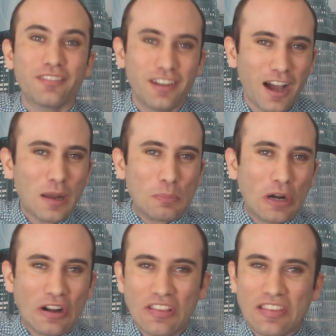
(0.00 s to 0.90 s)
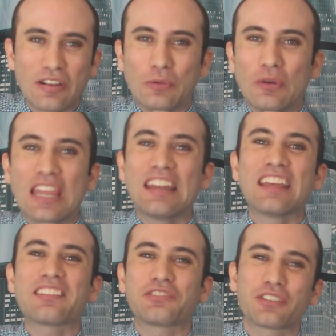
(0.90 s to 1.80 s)
Nonpartisan
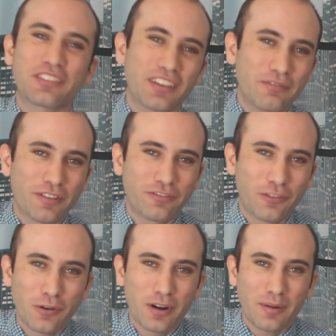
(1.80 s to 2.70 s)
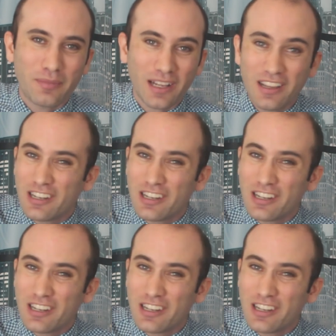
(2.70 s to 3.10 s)
Redistricting Reform.